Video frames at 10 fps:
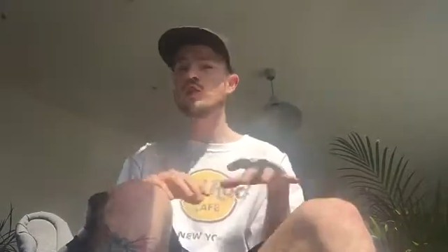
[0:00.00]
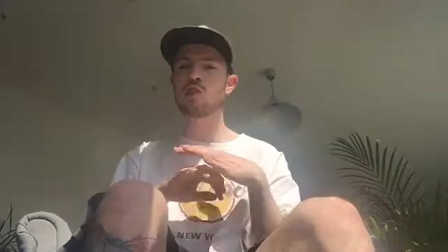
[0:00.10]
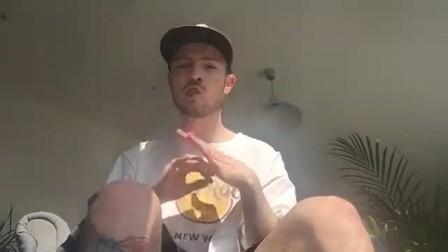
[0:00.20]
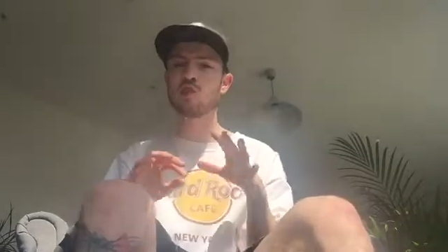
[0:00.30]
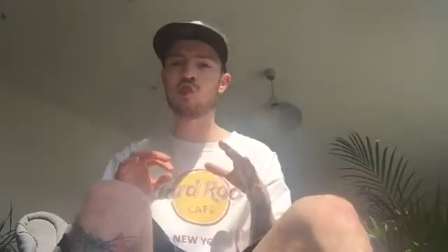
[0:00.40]

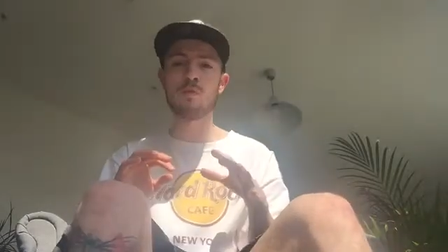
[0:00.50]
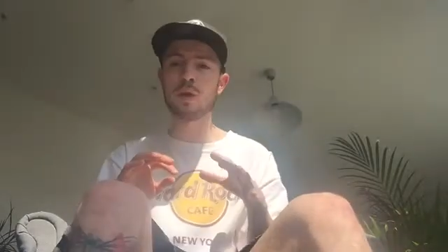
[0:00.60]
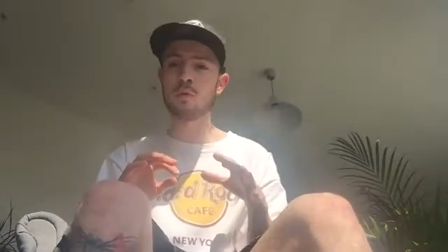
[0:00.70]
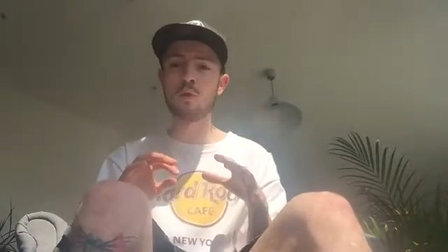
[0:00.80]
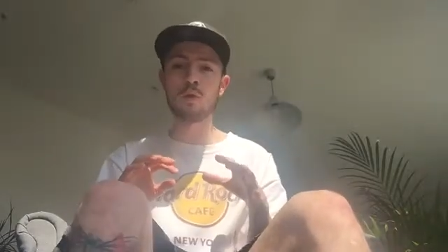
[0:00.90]
is just on
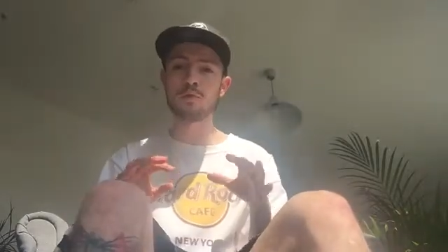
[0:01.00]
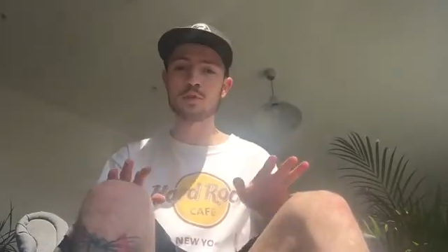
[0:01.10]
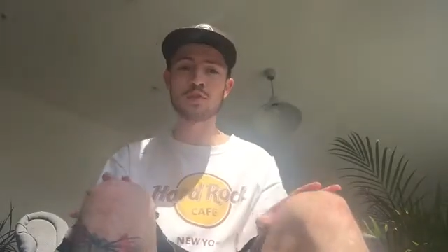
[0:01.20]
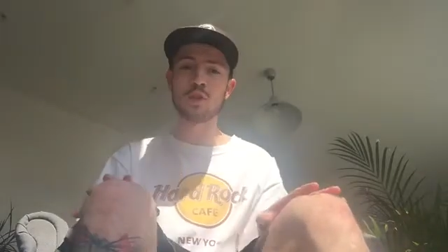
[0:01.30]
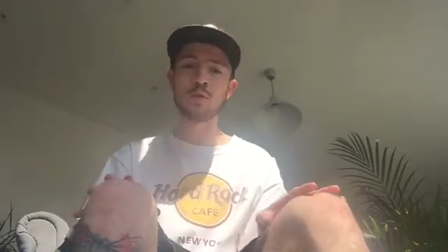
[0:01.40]
my wall
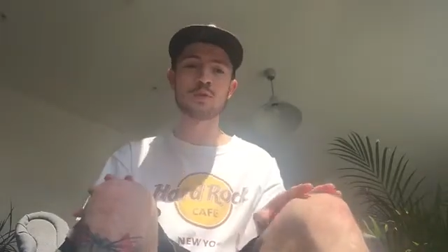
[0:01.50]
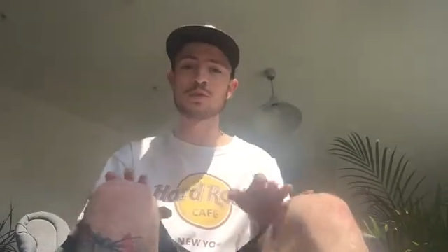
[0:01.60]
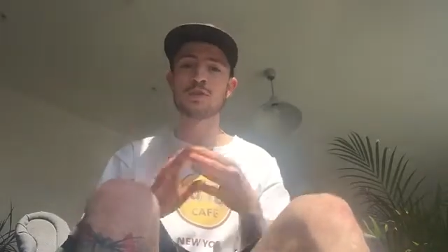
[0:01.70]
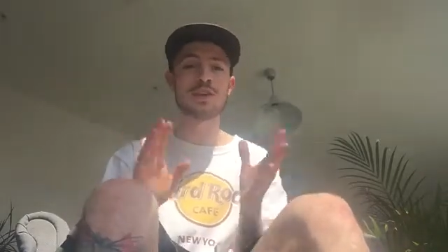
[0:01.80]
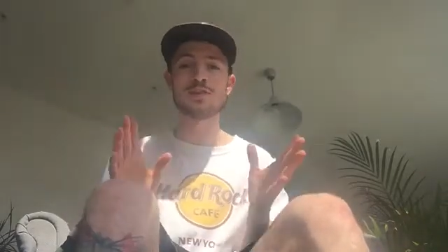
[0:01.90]
for show, so
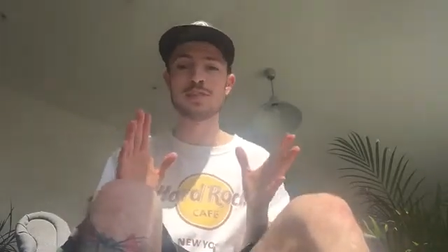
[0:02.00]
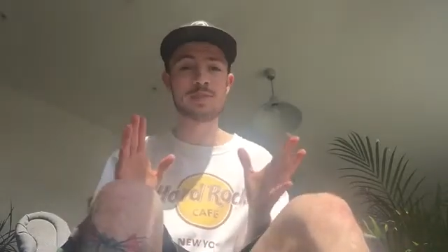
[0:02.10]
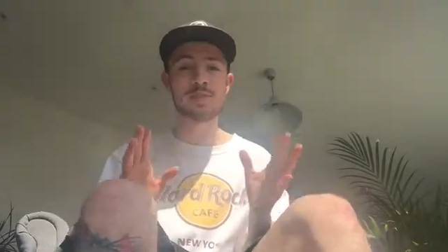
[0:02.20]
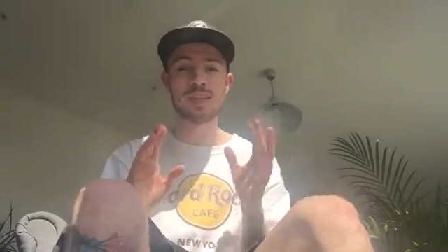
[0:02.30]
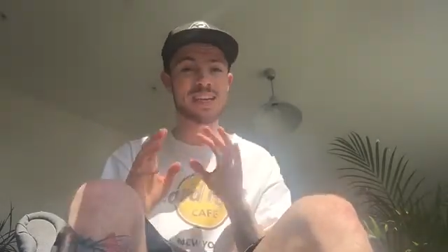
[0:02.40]
it's not even
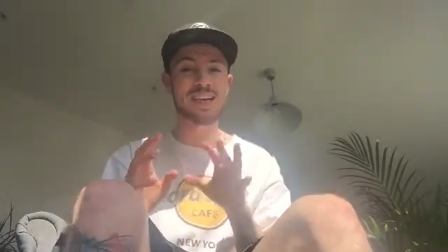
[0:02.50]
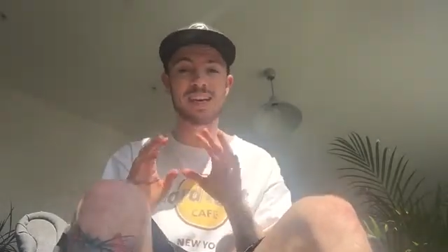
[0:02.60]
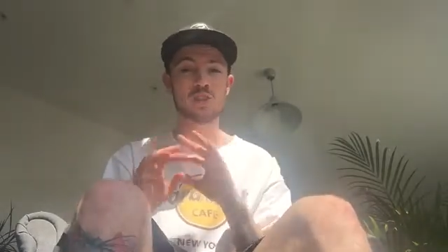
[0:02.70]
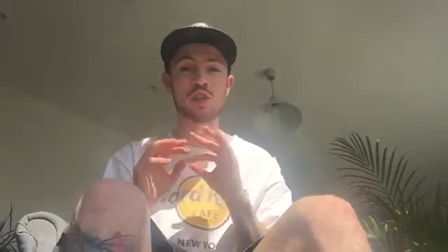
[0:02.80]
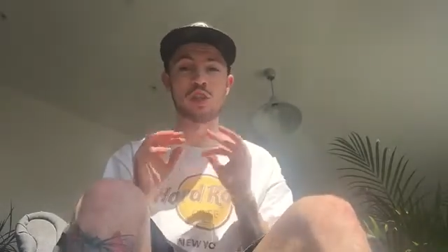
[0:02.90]
something that I
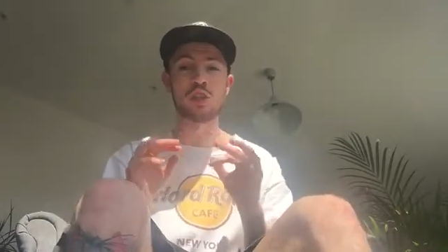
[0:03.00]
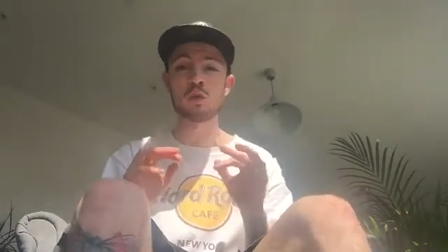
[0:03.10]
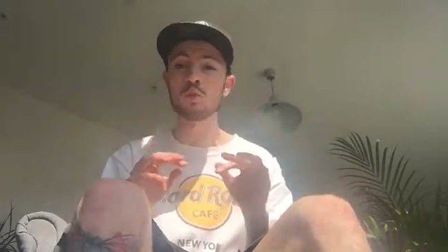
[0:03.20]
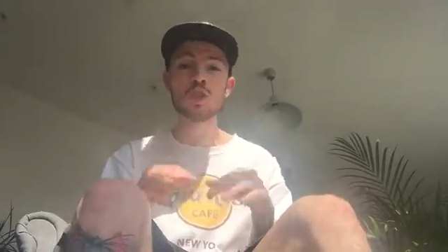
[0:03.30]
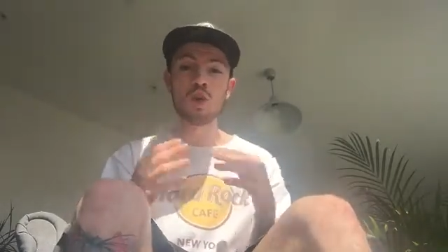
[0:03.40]
actually
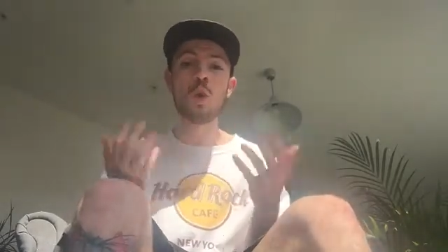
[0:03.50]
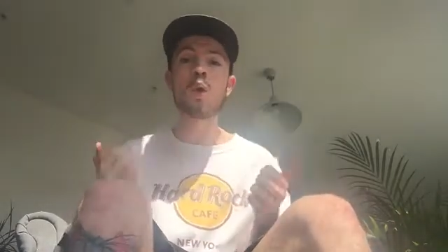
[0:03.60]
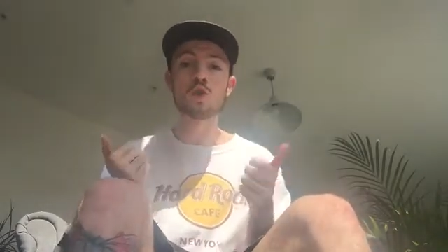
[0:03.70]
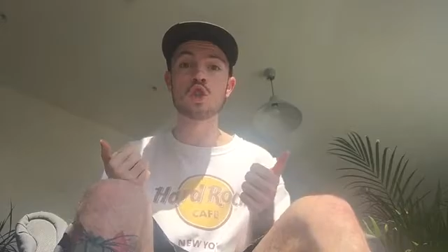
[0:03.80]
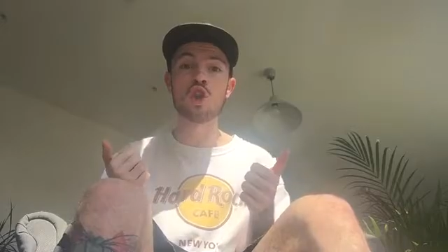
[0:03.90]
use
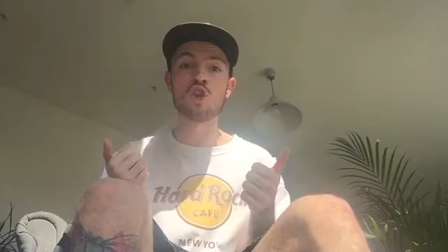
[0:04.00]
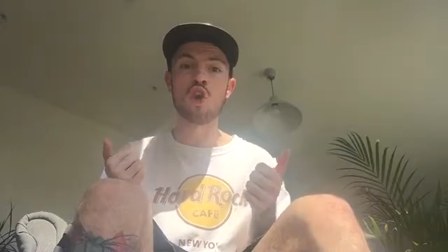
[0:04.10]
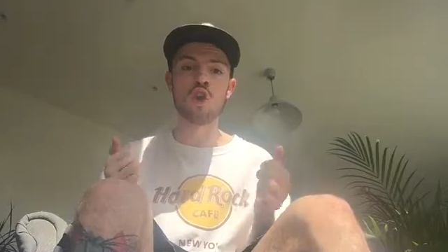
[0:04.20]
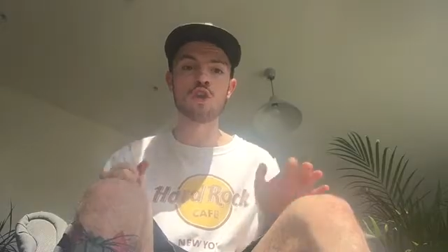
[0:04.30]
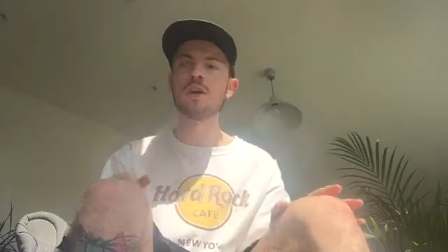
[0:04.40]
or turn
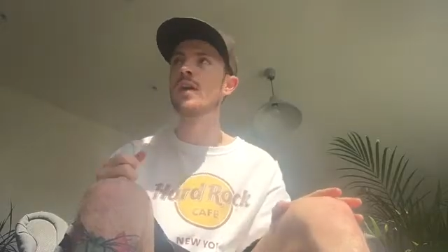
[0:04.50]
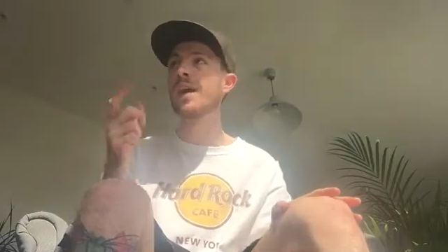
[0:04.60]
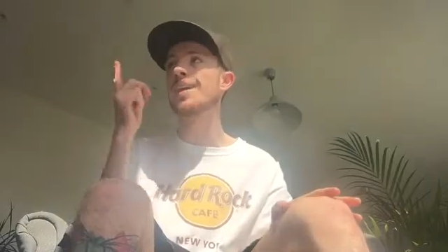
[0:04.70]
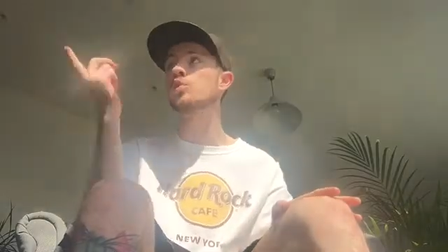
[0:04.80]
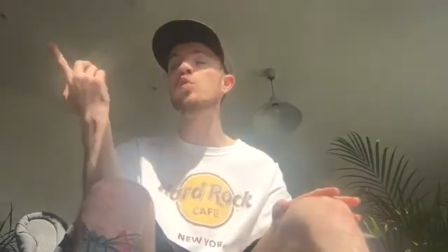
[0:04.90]
on.
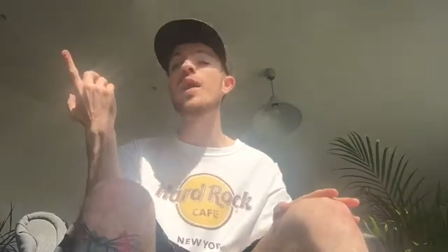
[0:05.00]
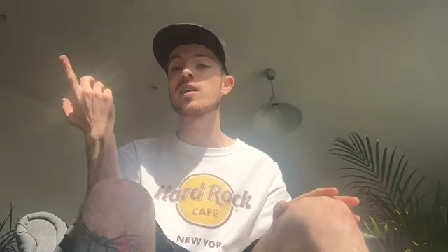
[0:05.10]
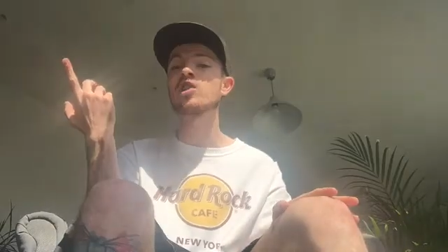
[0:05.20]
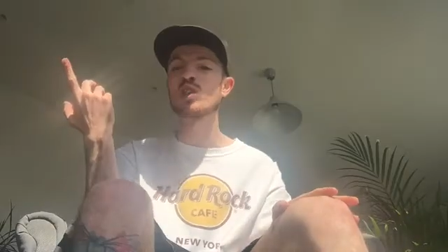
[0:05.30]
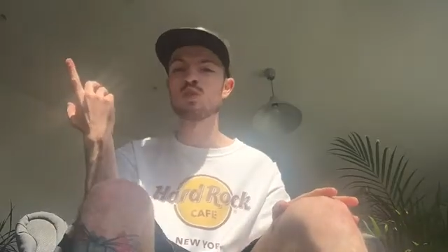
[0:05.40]
I do
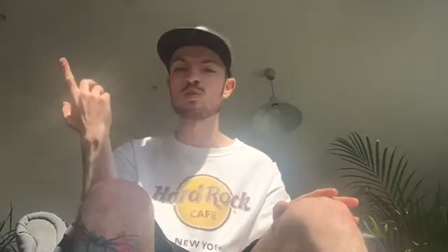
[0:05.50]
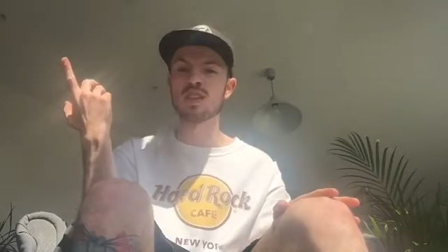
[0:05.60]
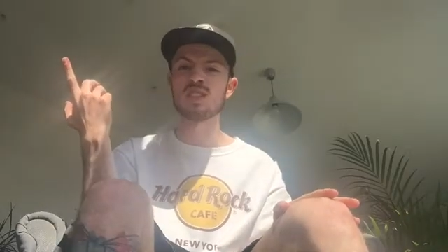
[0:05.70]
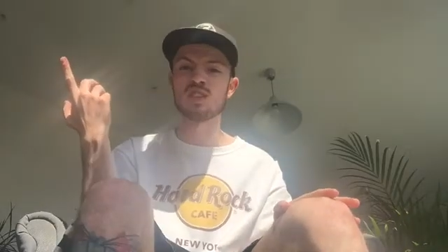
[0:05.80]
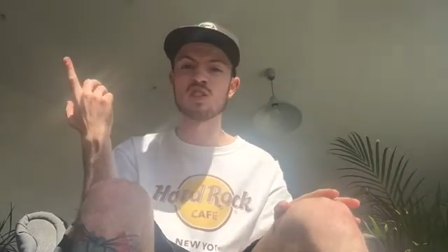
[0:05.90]
actually use
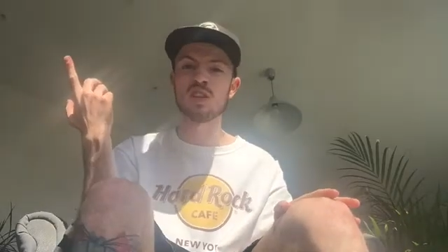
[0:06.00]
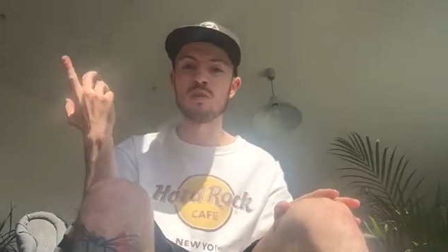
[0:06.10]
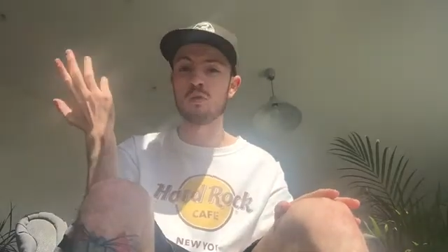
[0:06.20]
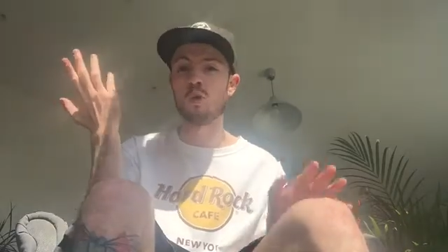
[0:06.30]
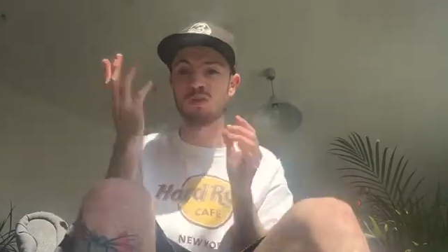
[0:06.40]
my
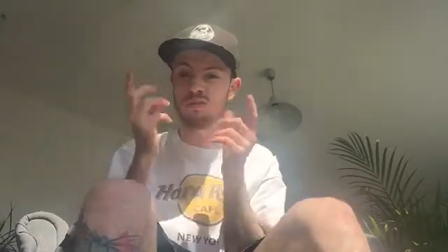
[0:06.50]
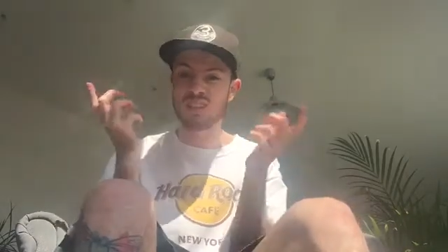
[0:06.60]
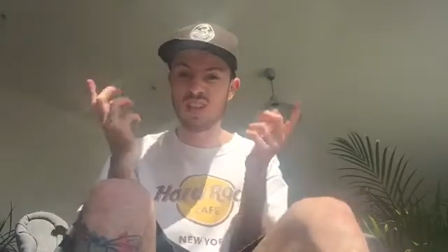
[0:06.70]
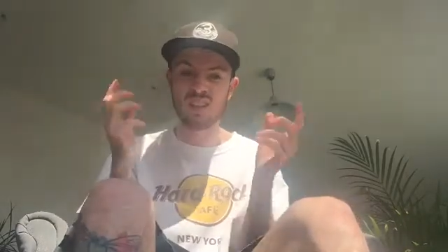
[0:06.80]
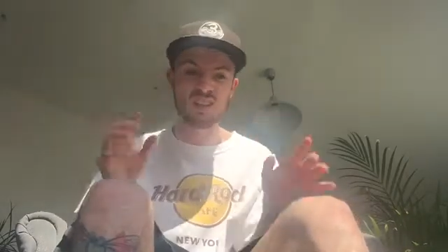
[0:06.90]
digital phone
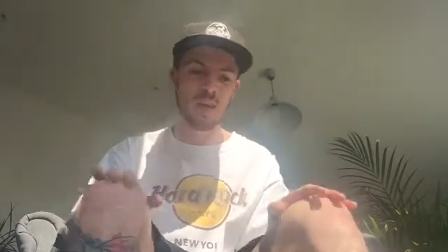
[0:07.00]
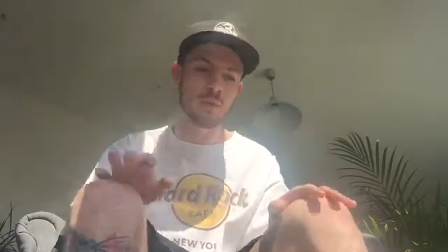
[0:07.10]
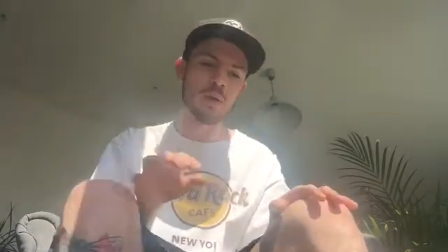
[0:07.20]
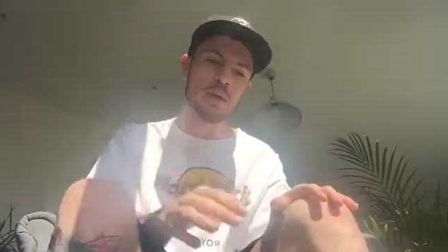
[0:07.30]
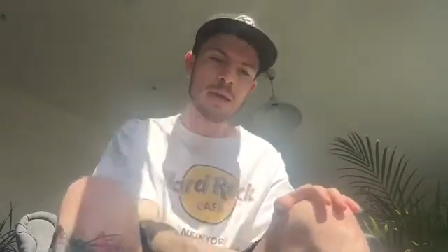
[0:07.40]
to tell the time.